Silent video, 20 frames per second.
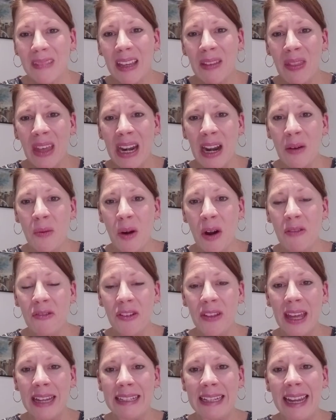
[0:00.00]
that I wrote for
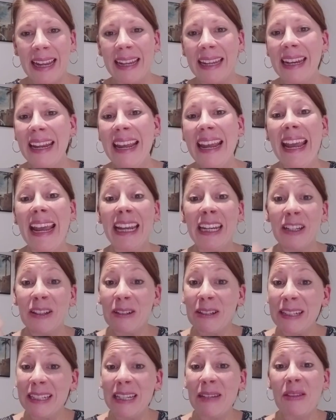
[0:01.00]
that day. And you'll
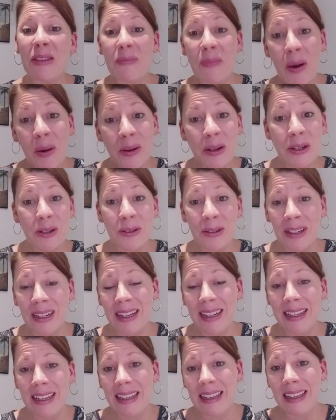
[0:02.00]
see the
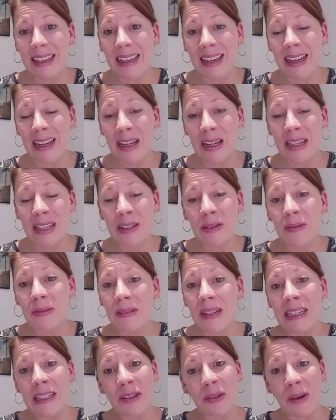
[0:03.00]
poetry
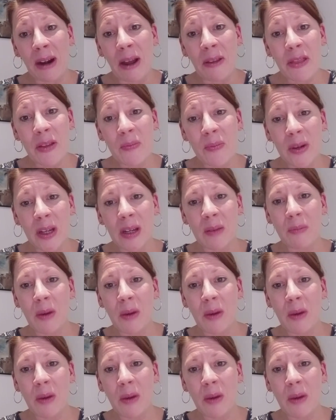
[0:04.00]
is throughout the book.